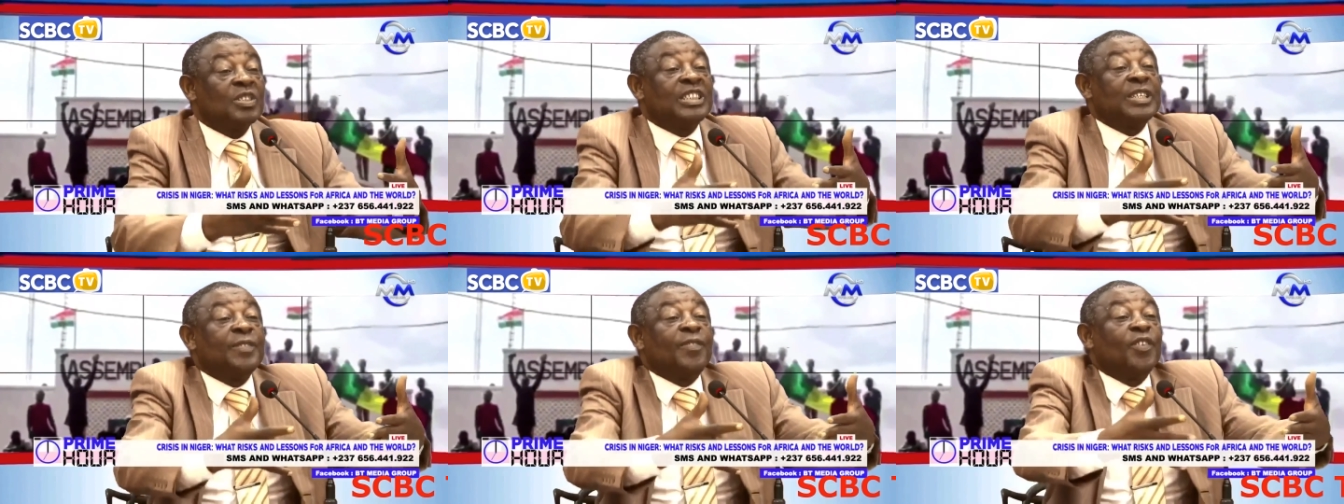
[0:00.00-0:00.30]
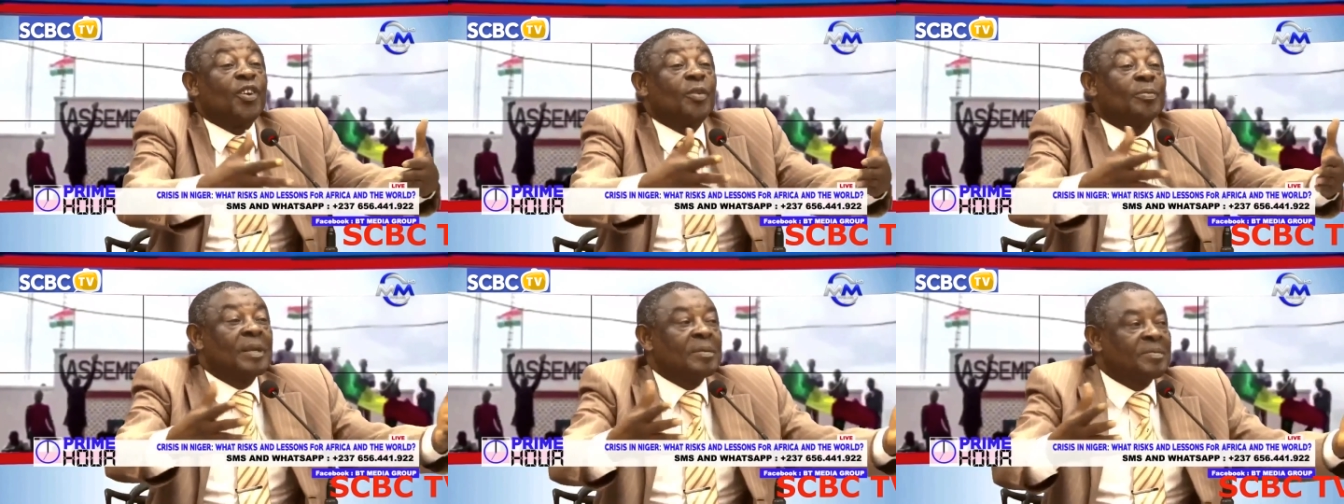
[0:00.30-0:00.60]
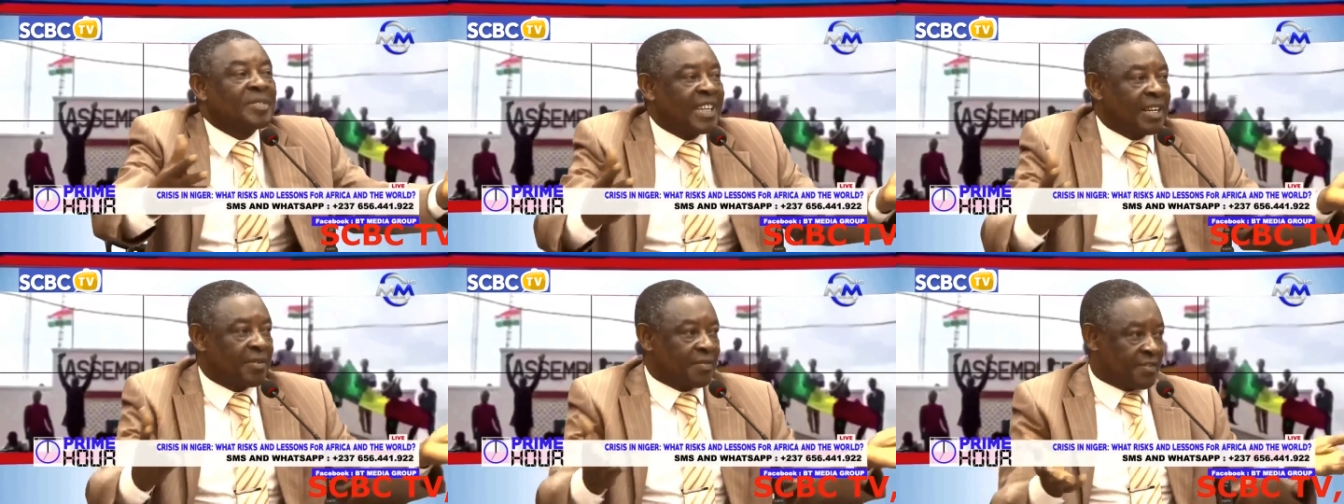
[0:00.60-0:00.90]
develop
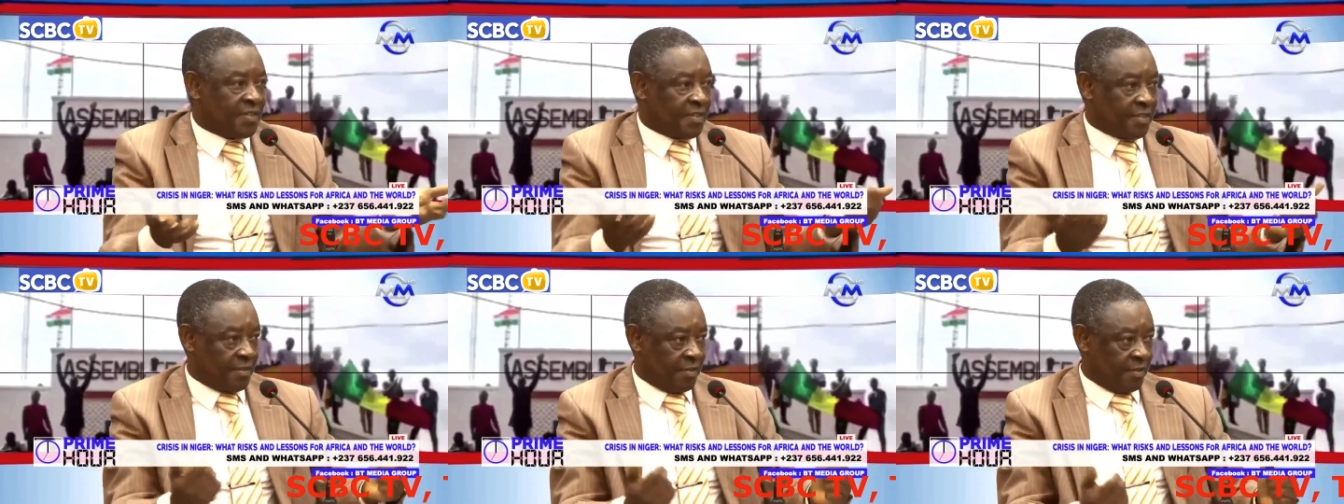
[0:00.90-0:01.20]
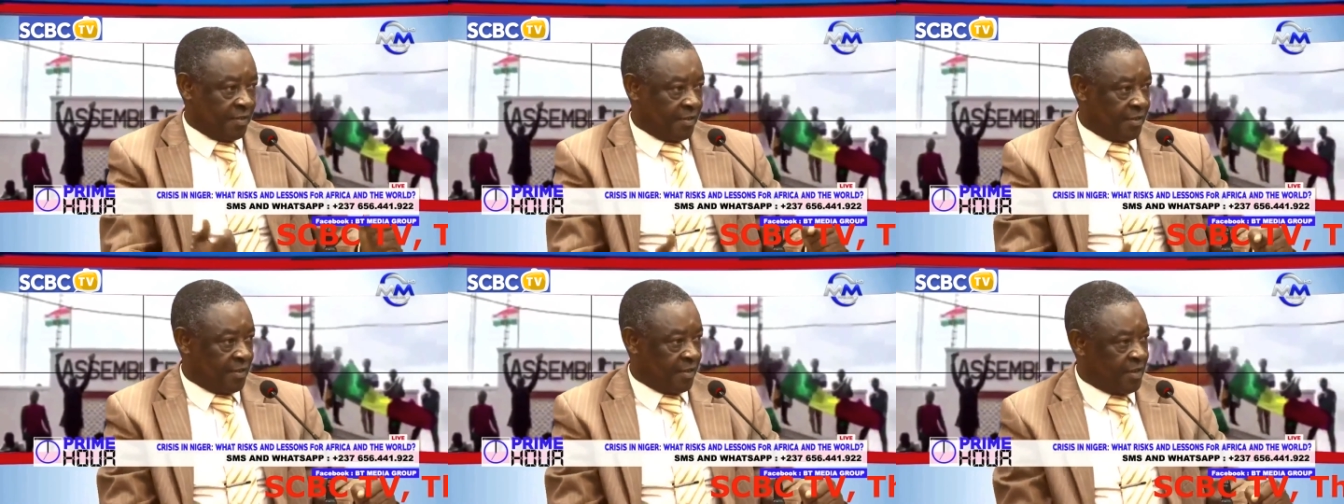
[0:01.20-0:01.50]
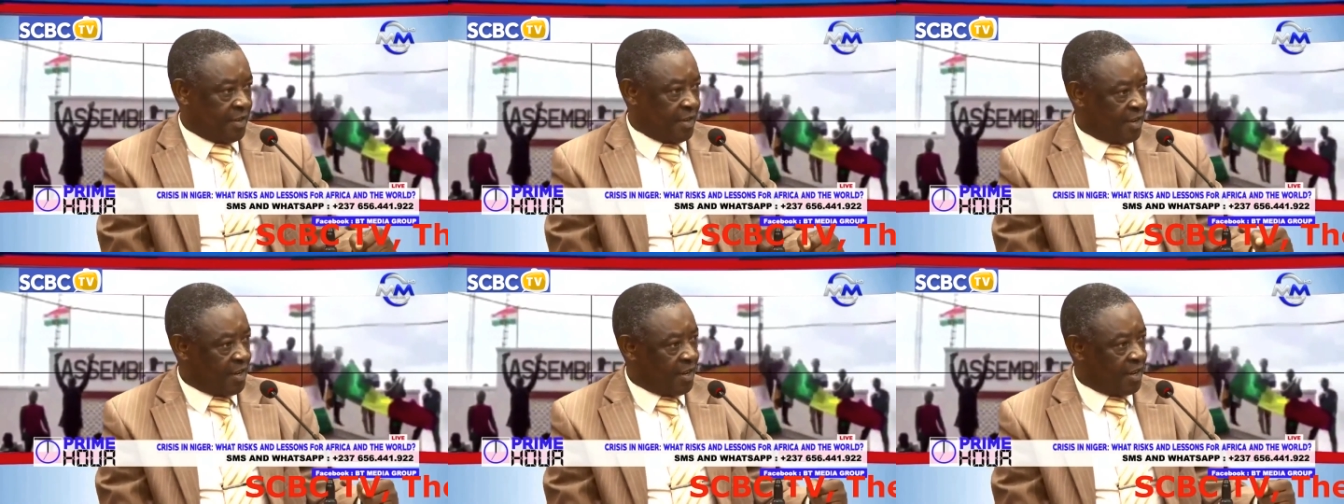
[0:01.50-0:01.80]
themselves.
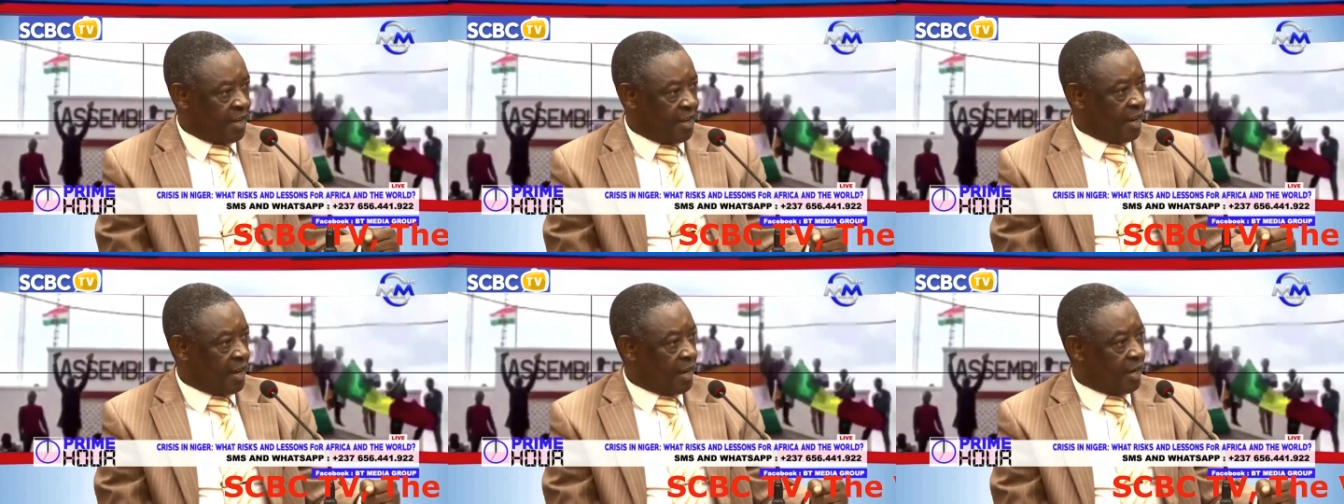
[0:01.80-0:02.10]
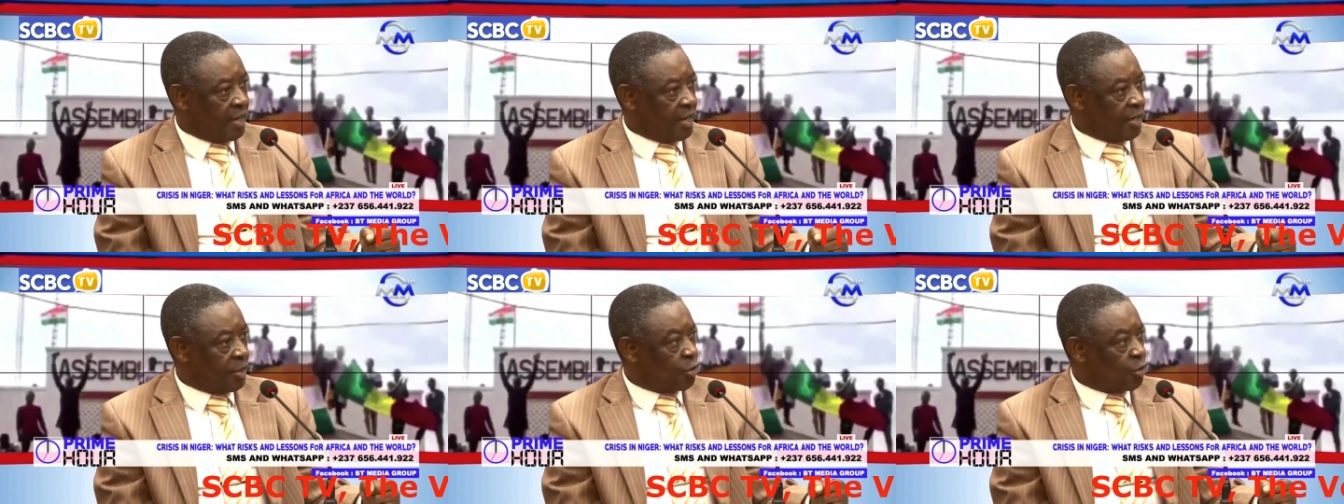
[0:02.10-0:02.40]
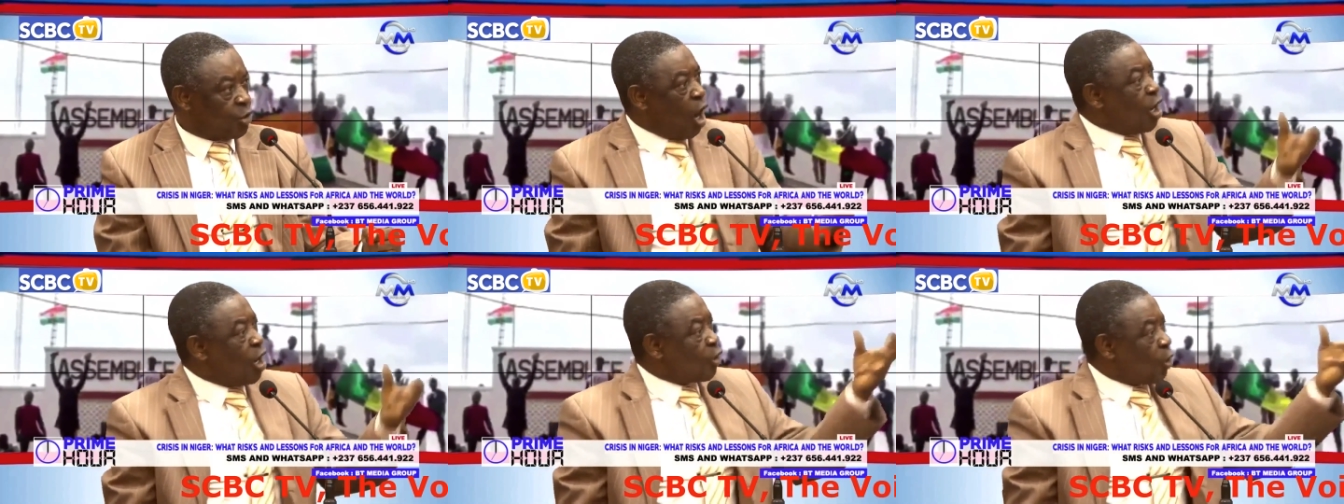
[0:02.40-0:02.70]

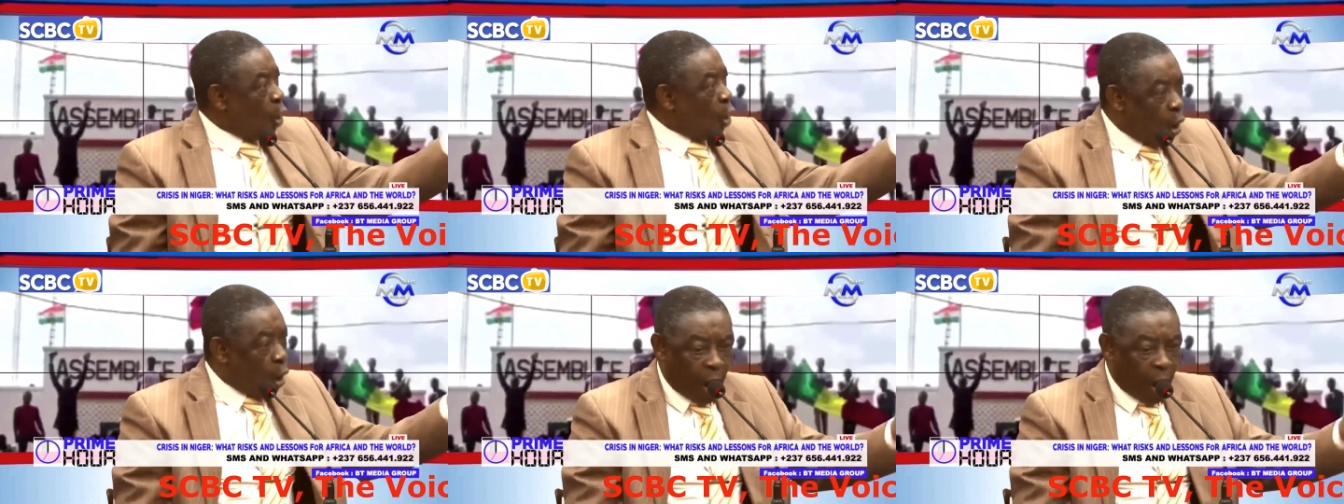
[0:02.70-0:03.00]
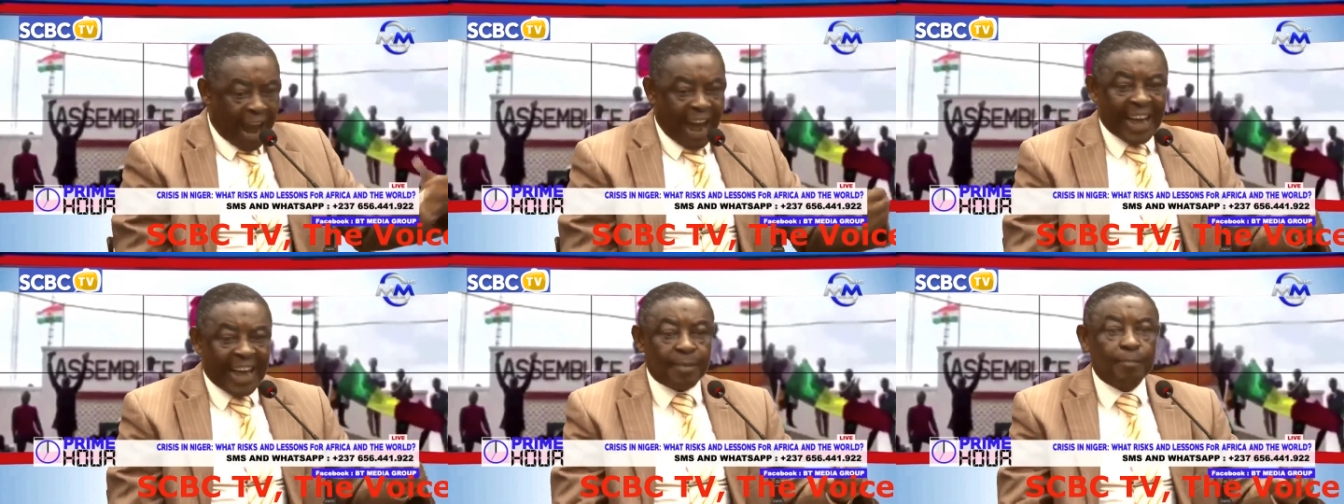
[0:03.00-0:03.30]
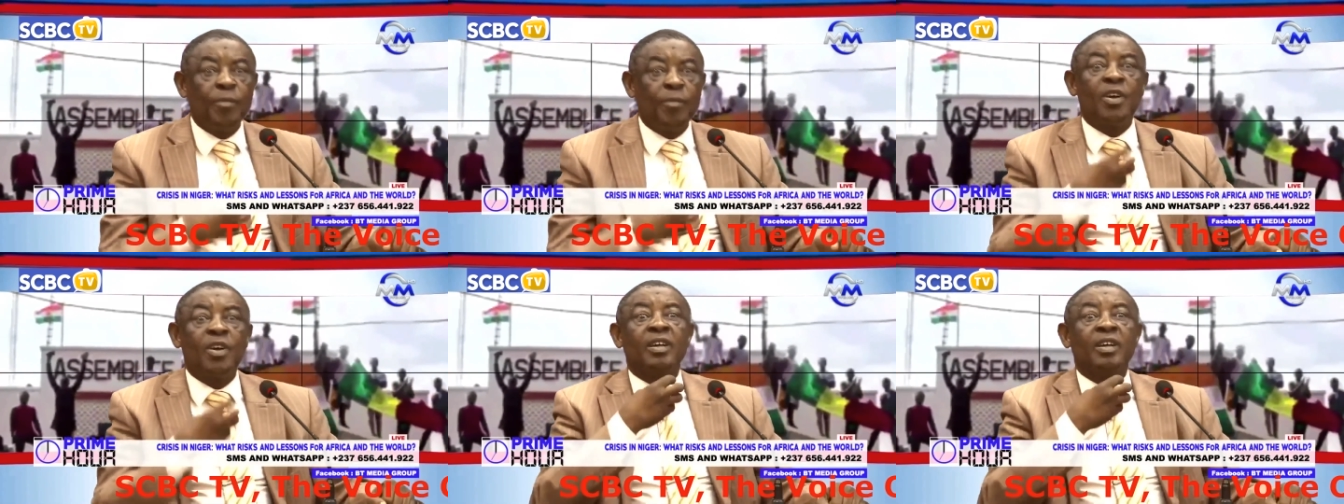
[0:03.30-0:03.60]
Don't go
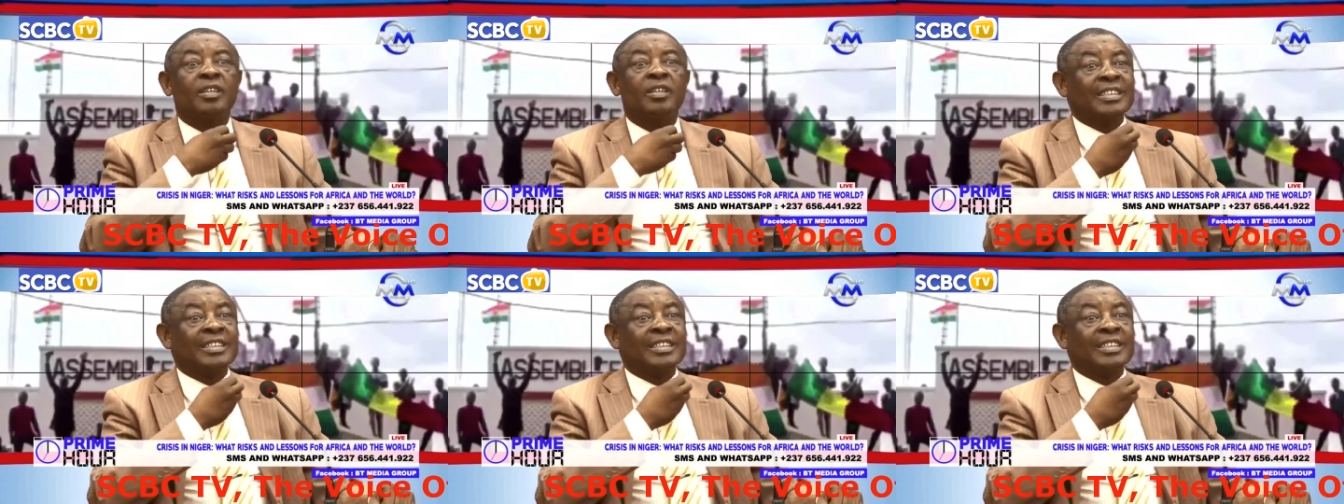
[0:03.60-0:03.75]
and...